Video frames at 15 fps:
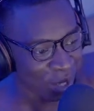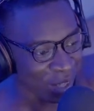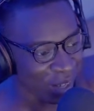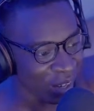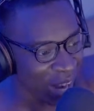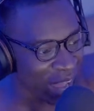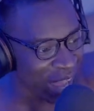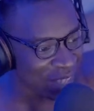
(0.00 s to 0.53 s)
be
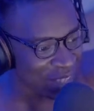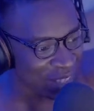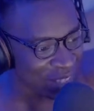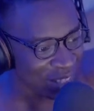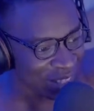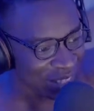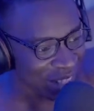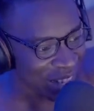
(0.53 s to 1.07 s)

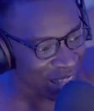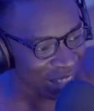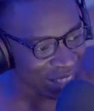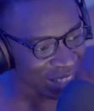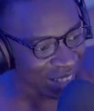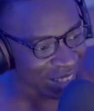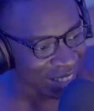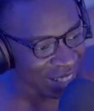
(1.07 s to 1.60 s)
crazy.
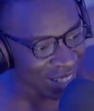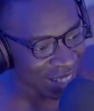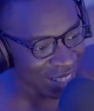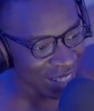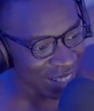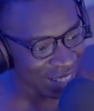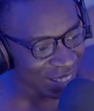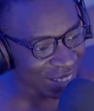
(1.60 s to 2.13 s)
Like
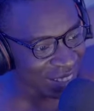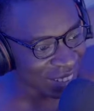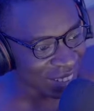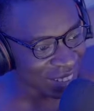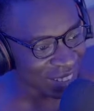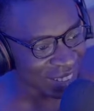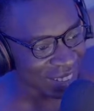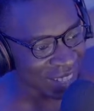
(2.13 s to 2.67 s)

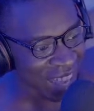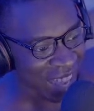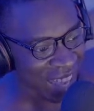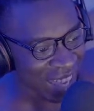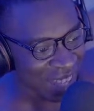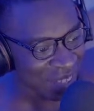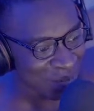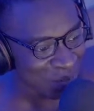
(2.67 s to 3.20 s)
this
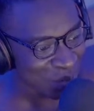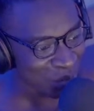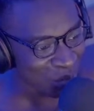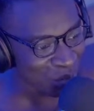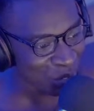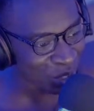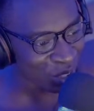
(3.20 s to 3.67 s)
game would